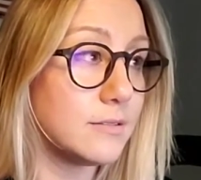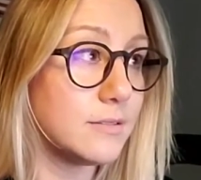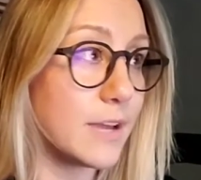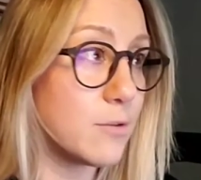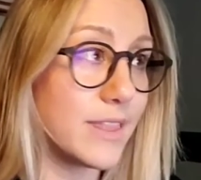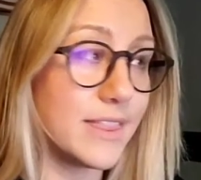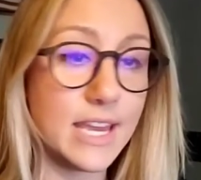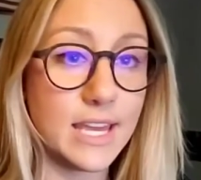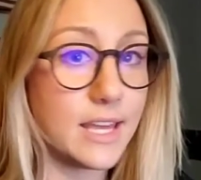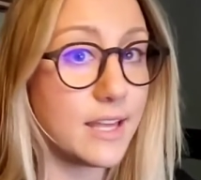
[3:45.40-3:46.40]
like
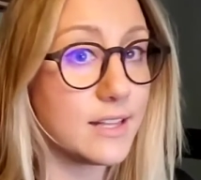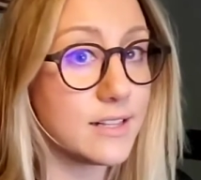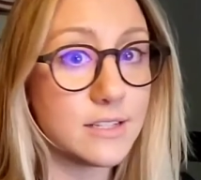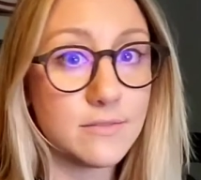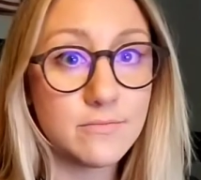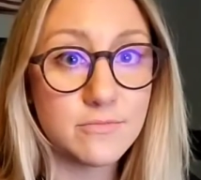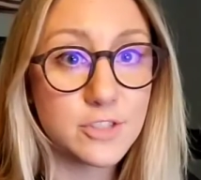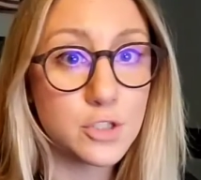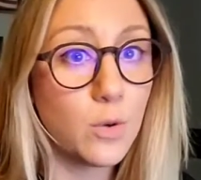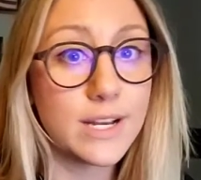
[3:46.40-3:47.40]
within
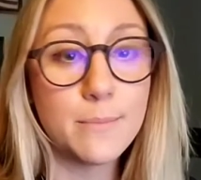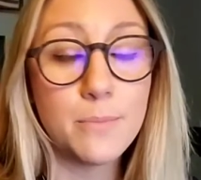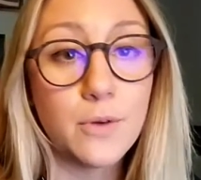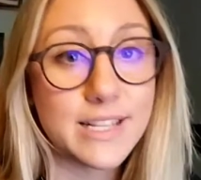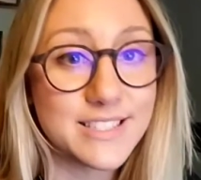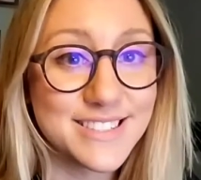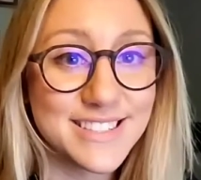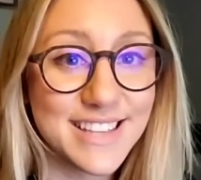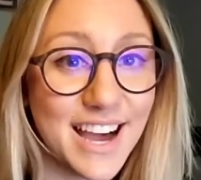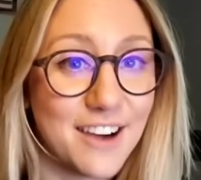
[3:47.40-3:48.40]
twenty points
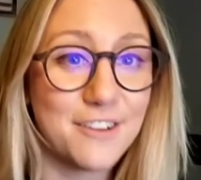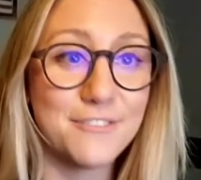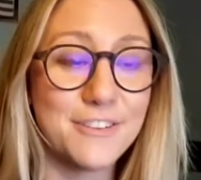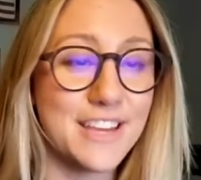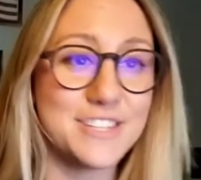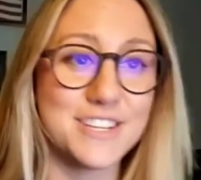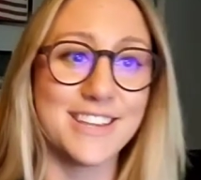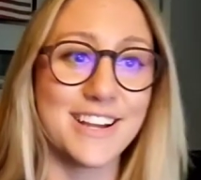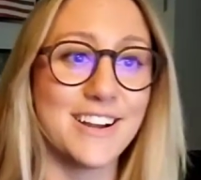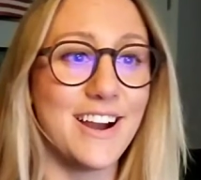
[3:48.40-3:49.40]
of each
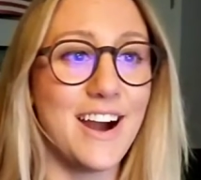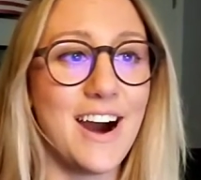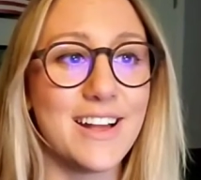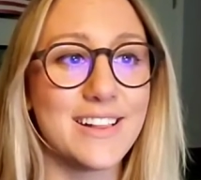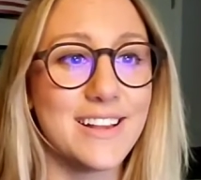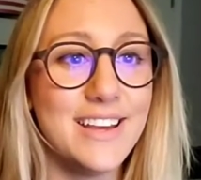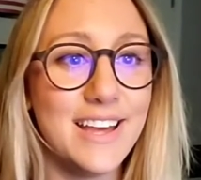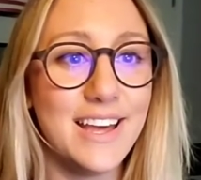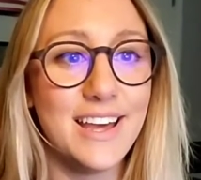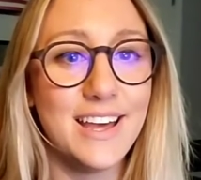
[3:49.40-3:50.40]
other on
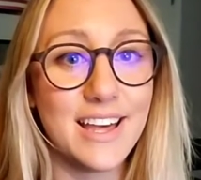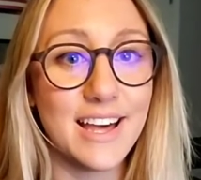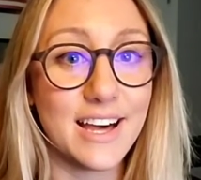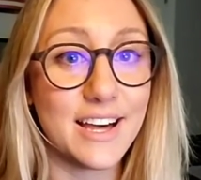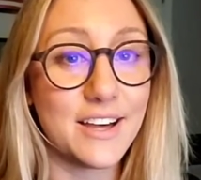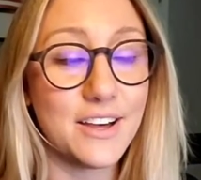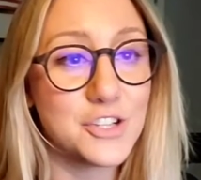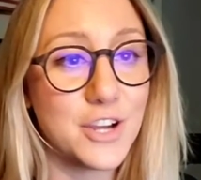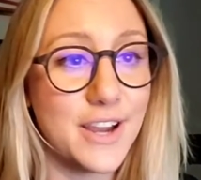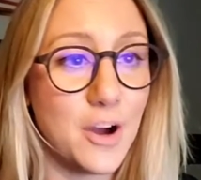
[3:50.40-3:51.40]
uh,
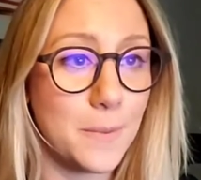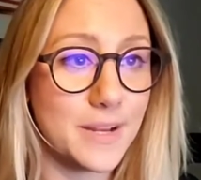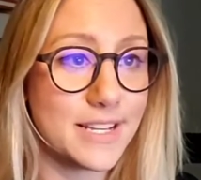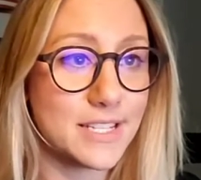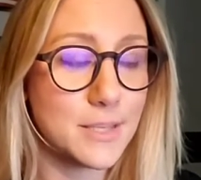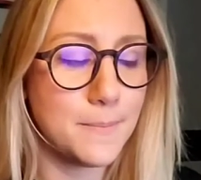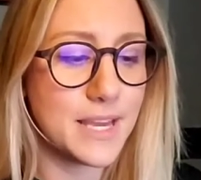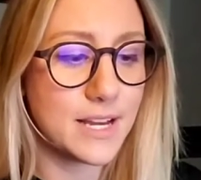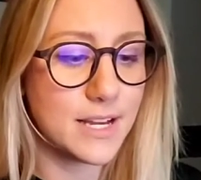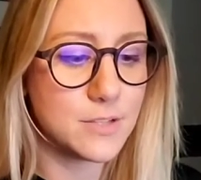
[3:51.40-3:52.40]
trait openness,
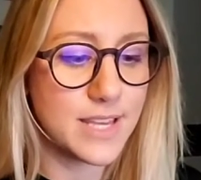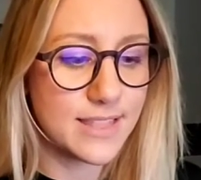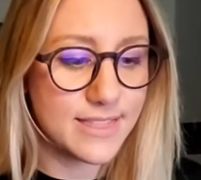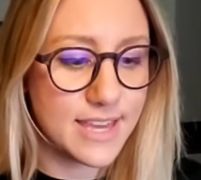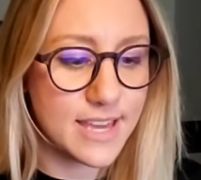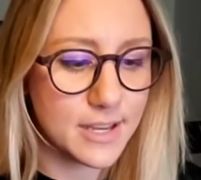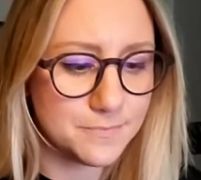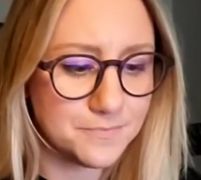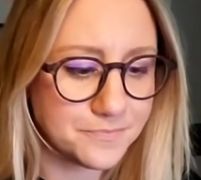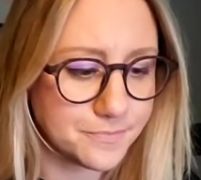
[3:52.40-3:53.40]
because we can think
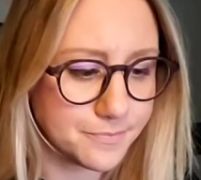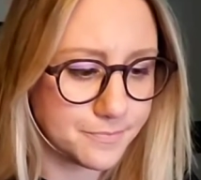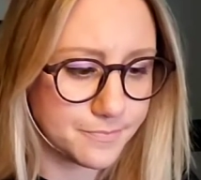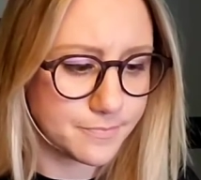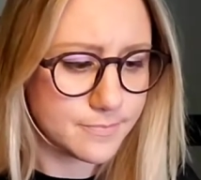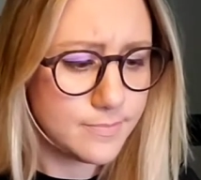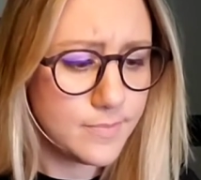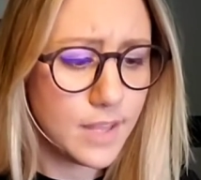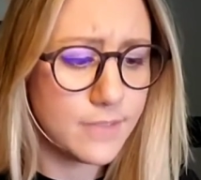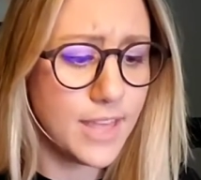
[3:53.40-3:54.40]

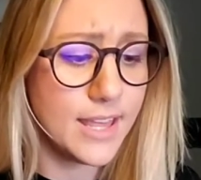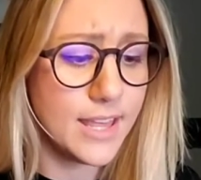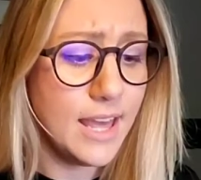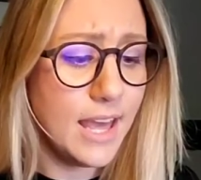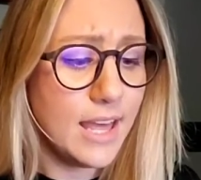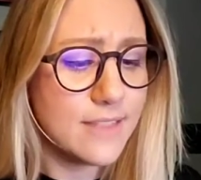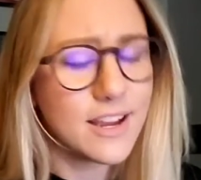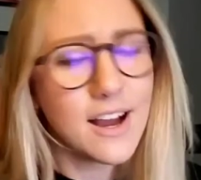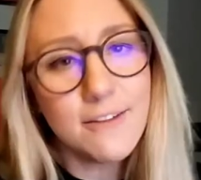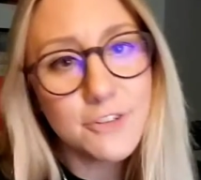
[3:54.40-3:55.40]
that the
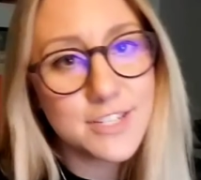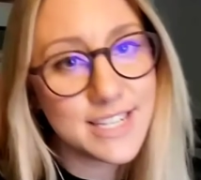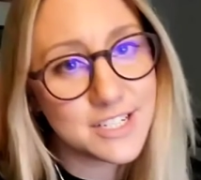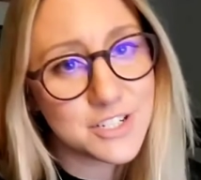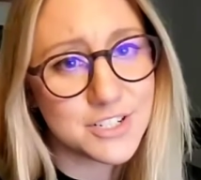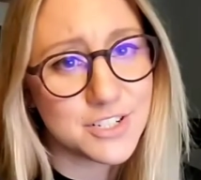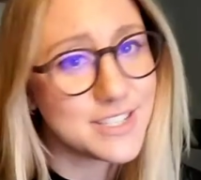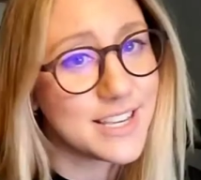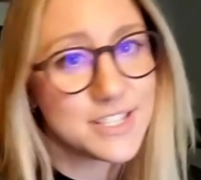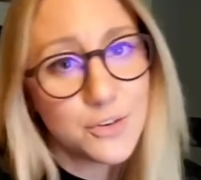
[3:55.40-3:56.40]
conversation just
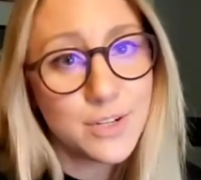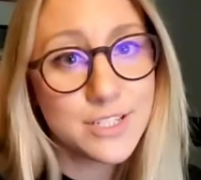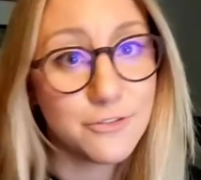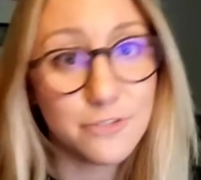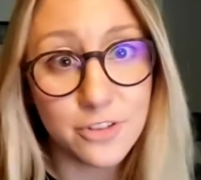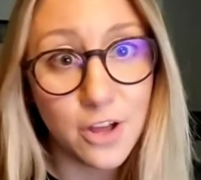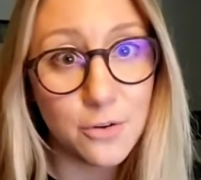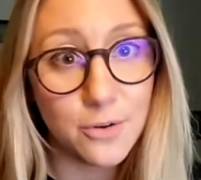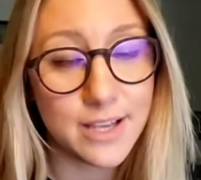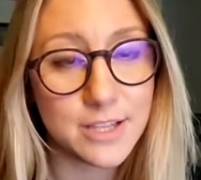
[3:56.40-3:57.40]
isn't going to
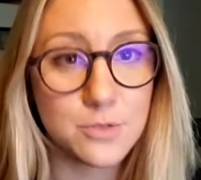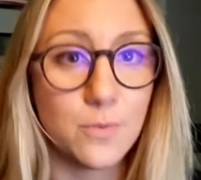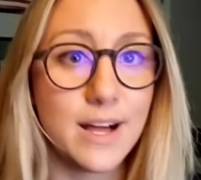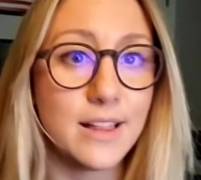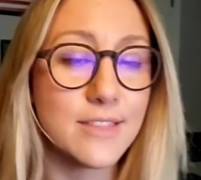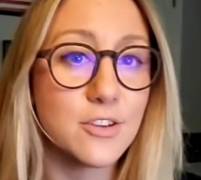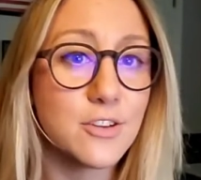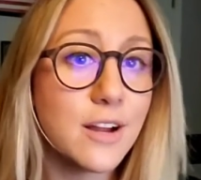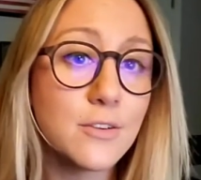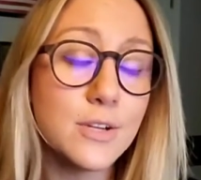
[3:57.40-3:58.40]
flow as well, and they're
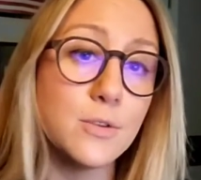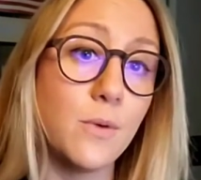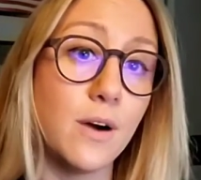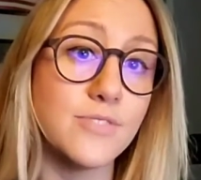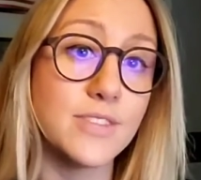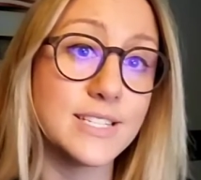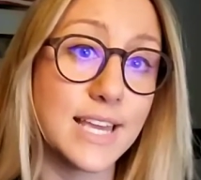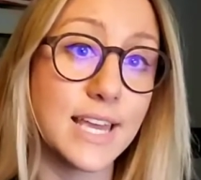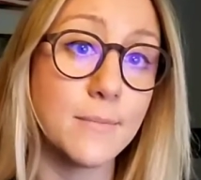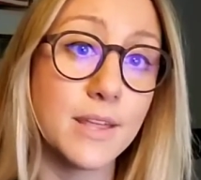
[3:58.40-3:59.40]
not going to want the
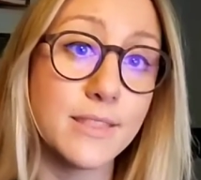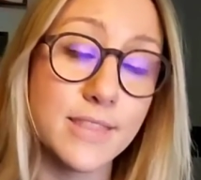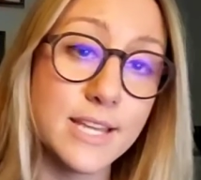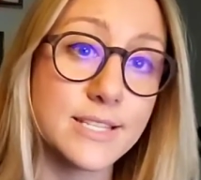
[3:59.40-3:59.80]
same things